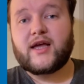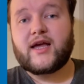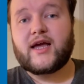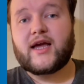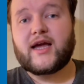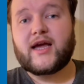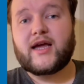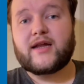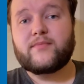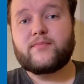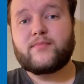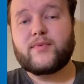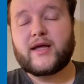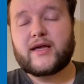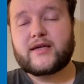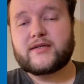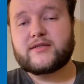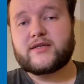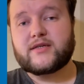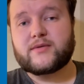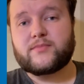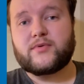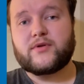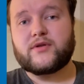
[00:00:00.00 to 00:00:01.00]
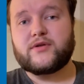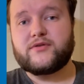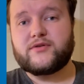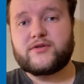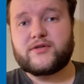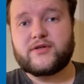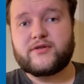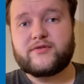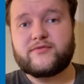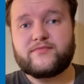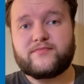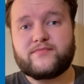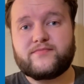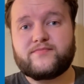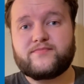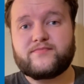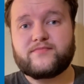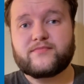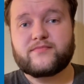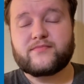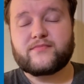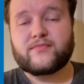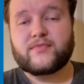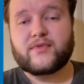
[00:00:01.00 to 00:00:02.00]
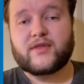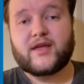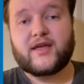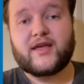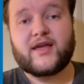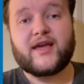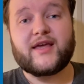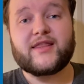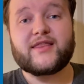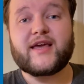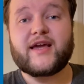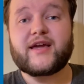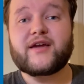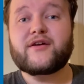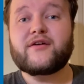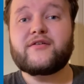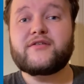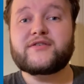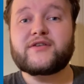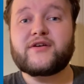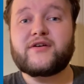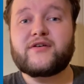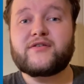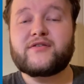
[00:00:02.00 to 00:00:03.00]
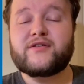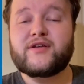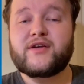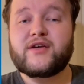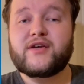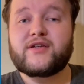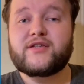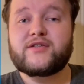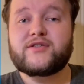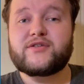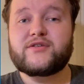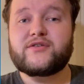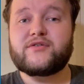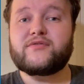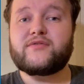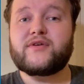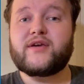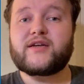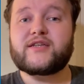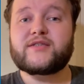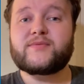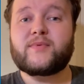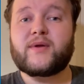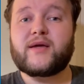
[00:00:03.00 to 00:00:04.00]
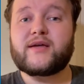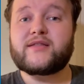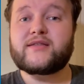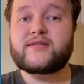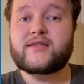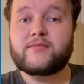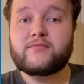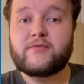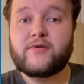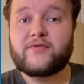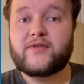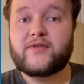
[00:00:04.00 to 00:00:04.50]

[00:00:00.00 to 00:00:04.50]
and plastic pollution. It then goes on to explain some of